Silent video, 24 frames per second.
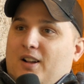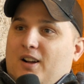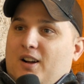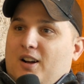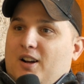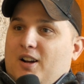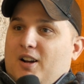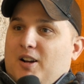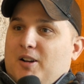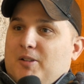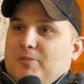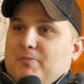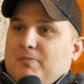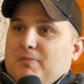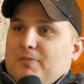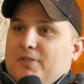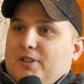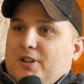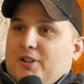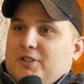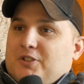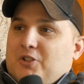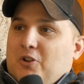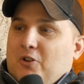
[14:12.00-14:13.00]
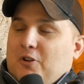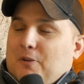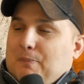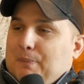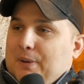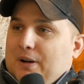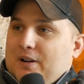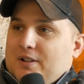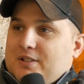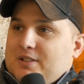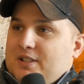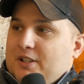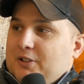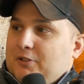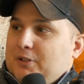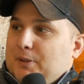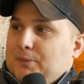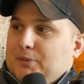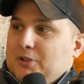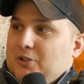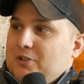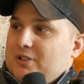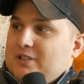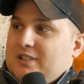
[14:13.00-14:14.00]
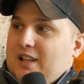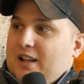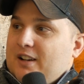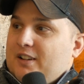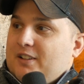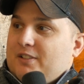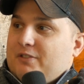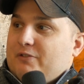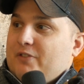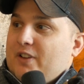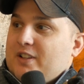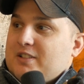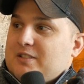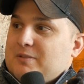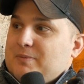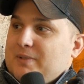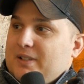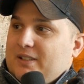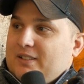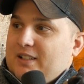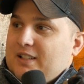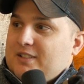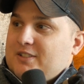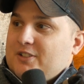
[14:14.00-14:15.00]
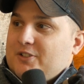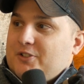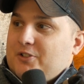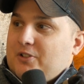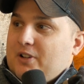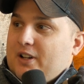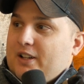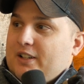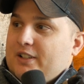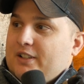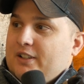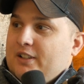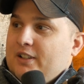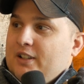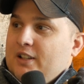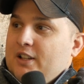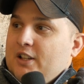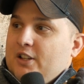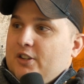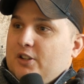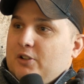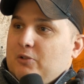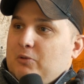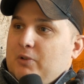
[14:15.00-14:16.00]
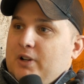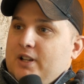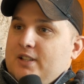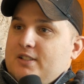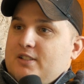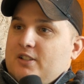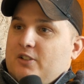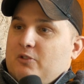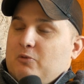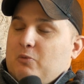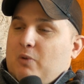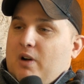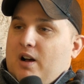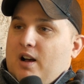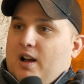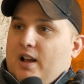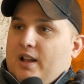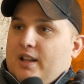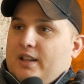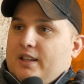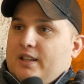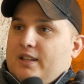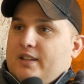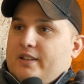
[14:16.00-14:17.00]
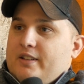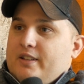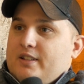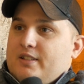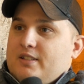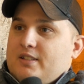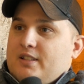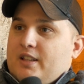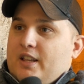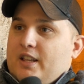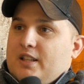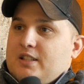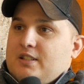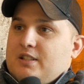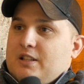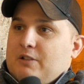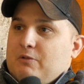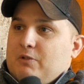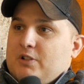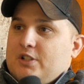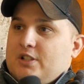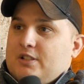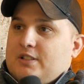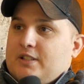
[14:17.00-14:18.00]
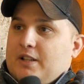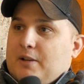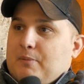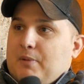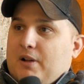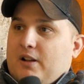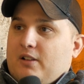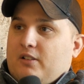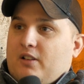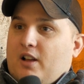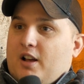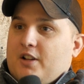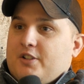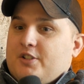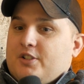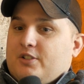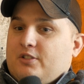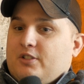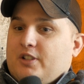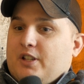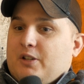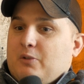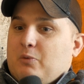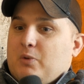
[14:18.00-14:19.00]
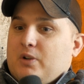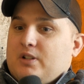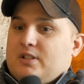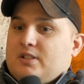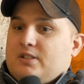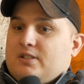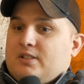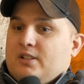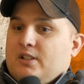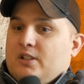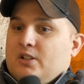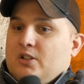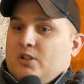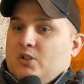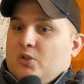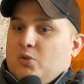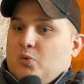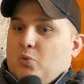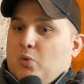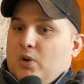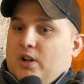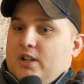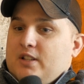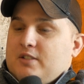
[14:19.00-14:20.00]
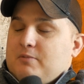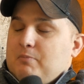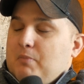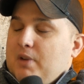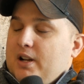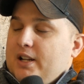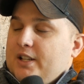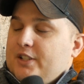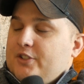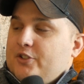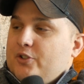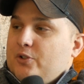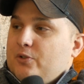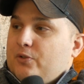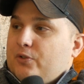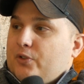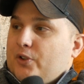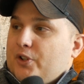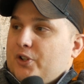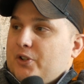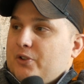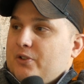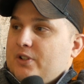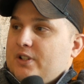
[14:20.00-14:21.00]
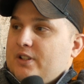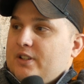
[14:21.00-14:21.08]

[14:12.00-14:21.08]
There's no comparison. Crypto is not an investment. That's a trade. The reason why is, and we're just thinking about it logically, what does money do for you?